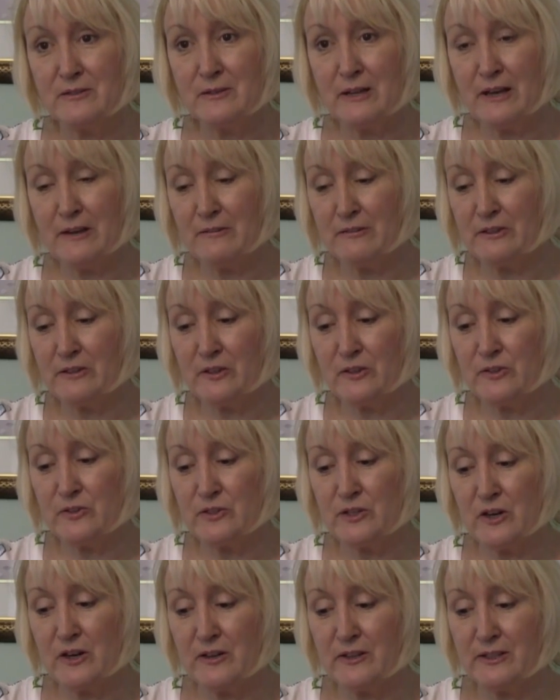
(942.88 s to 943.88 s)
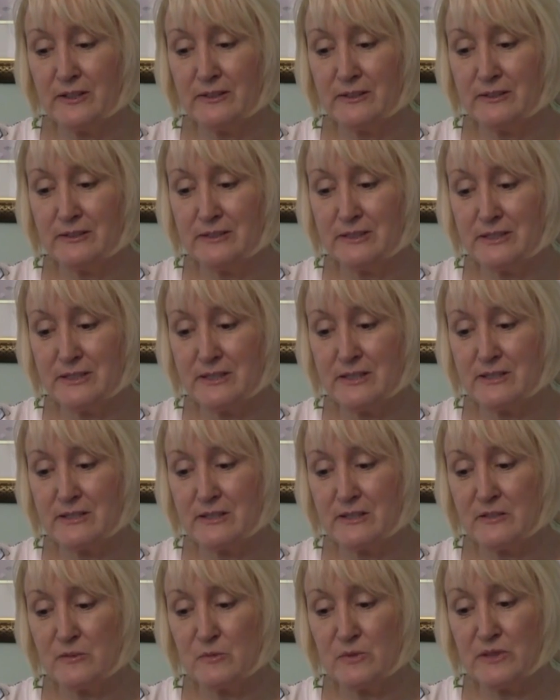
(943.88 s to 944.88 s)
So not only are you targeting the disease
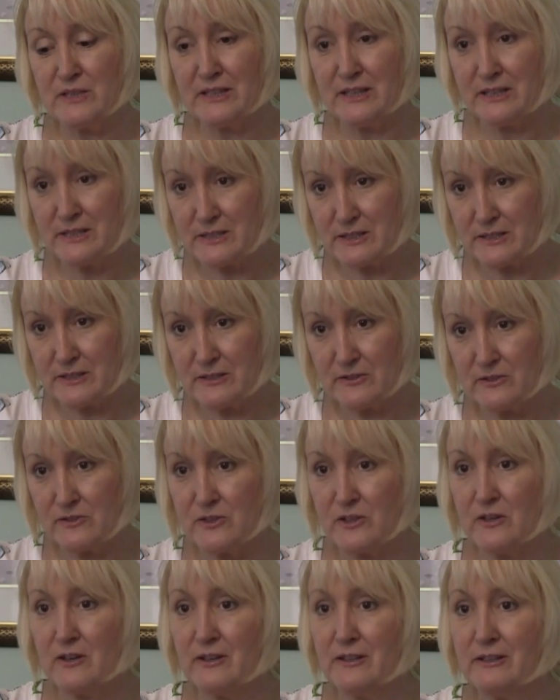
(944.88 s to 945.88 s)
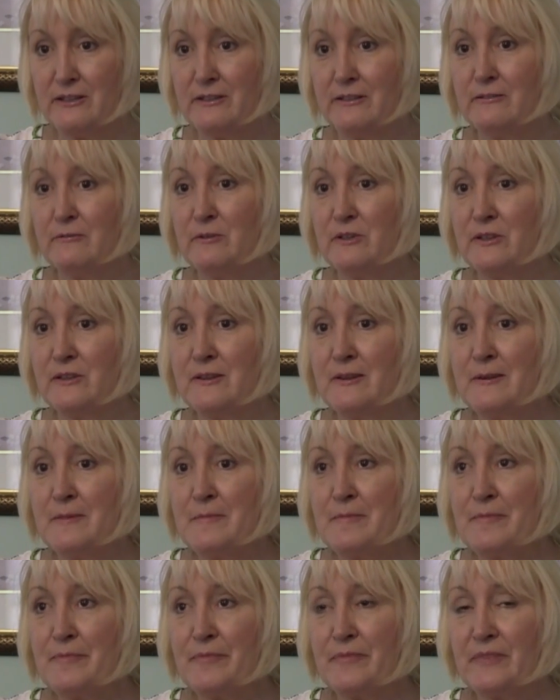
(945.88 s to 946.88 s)
cells with the insulin, you're targeting it with
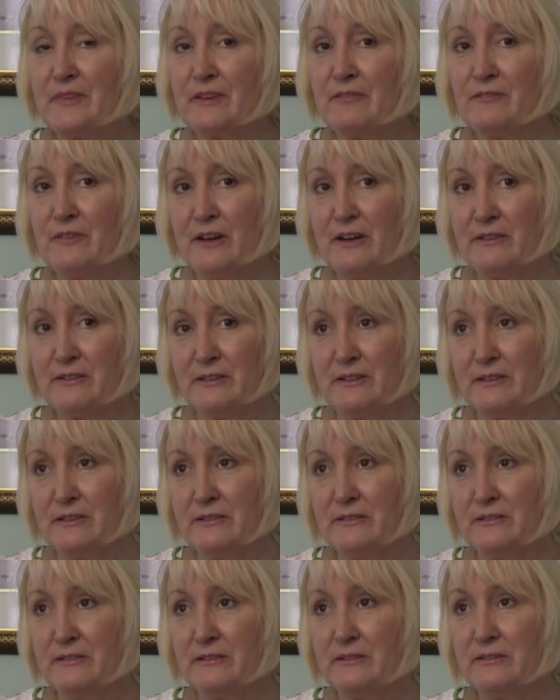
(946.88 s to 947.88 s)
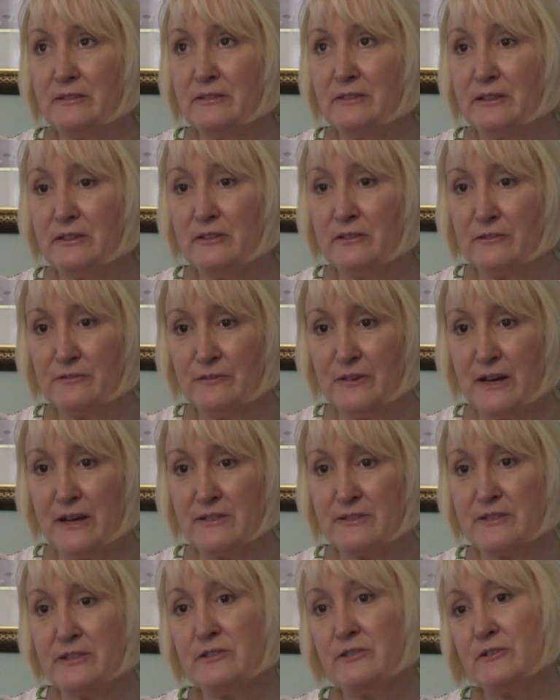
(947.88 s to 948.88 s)
the fact that you're
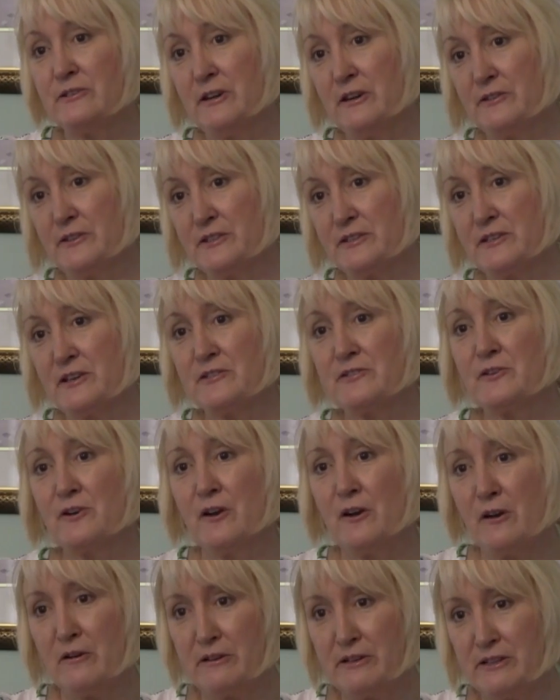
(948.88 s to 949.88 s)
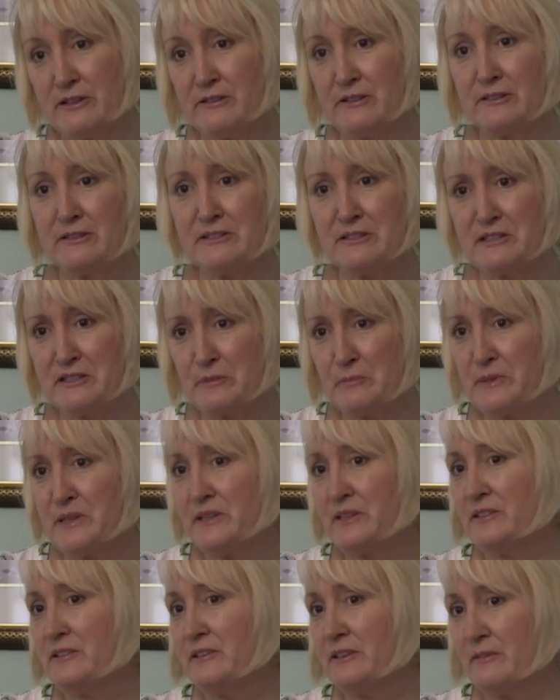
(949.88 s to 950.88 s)
fasting, your healthy cells are already a little sleepy,
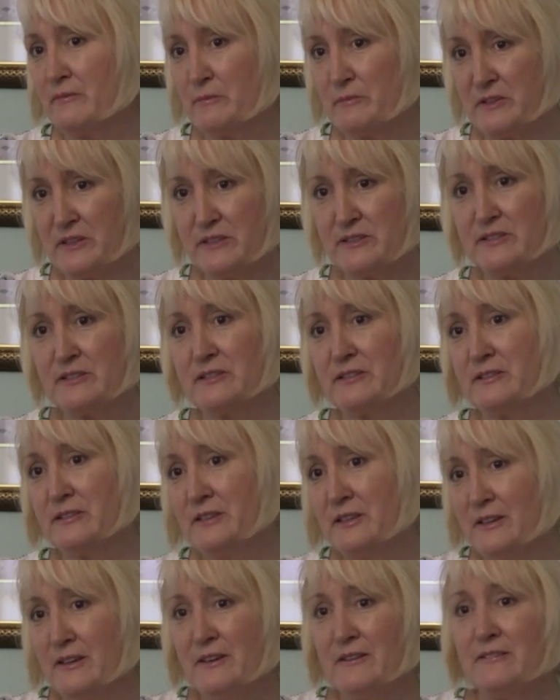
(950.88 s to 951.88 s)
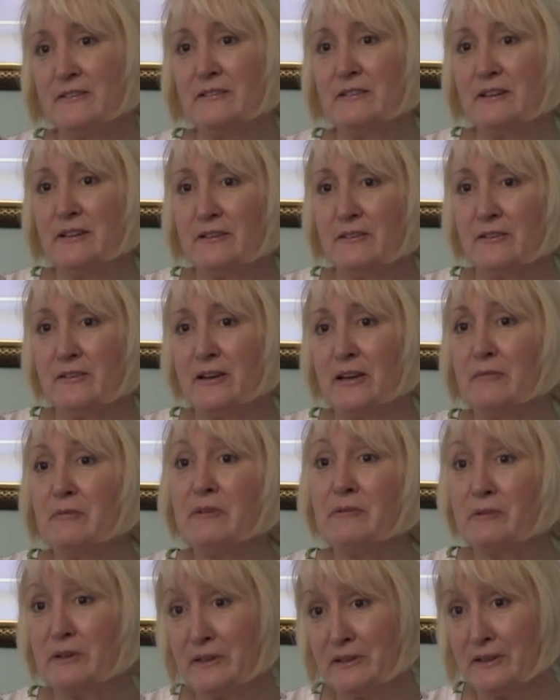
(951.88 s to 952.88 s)
then you give them the insulin. They're like, okay,
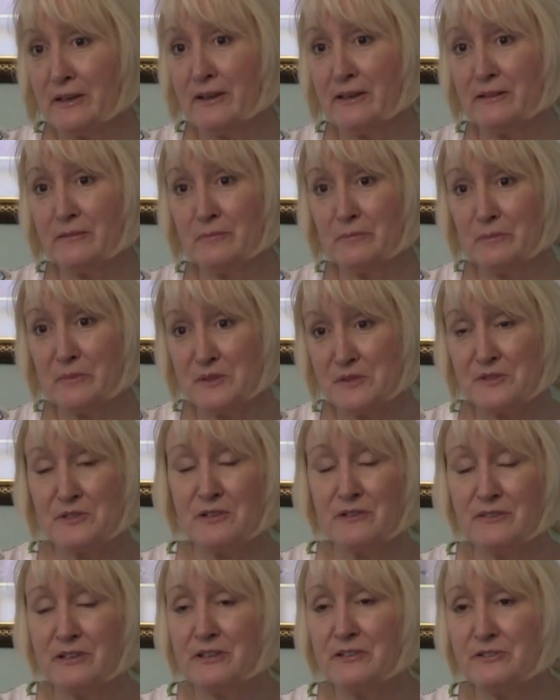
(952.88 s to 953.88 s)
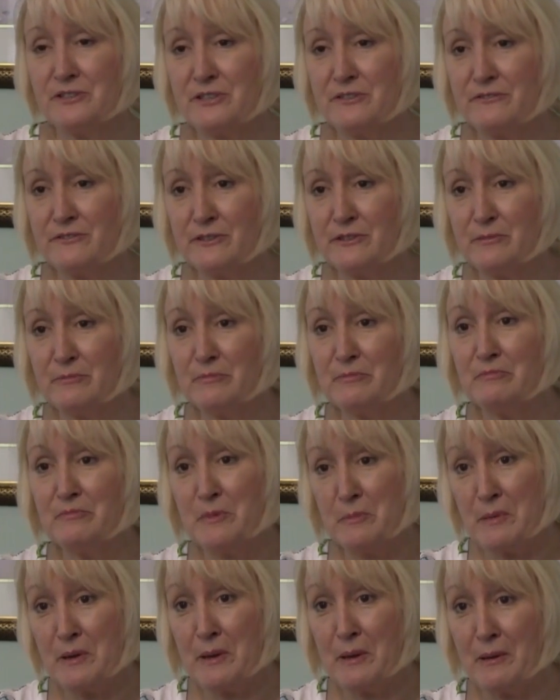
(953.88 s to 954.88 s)
we really got to conserve energy for the
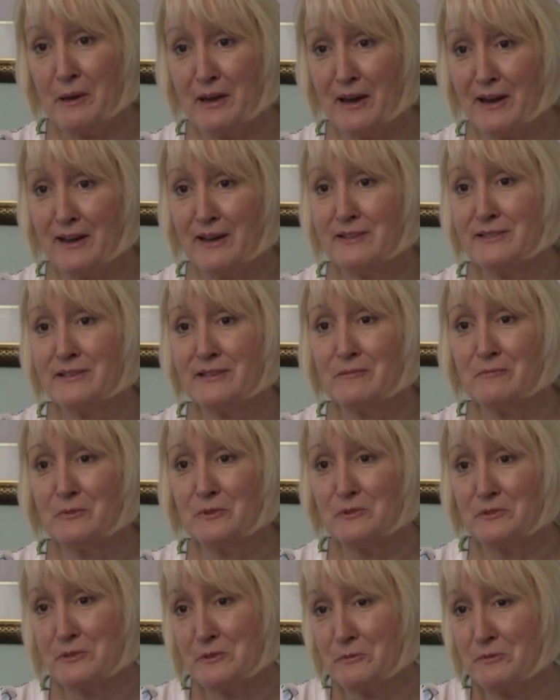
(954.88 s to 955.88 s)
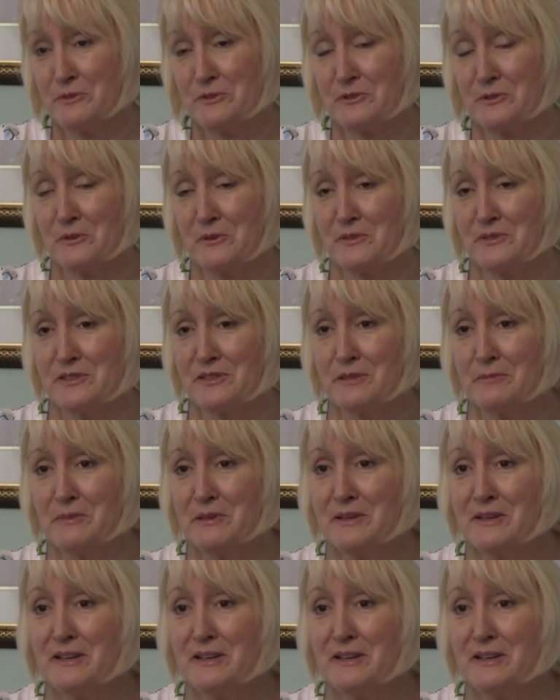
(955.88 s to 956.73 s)
big guys, and we'll just go to sleep.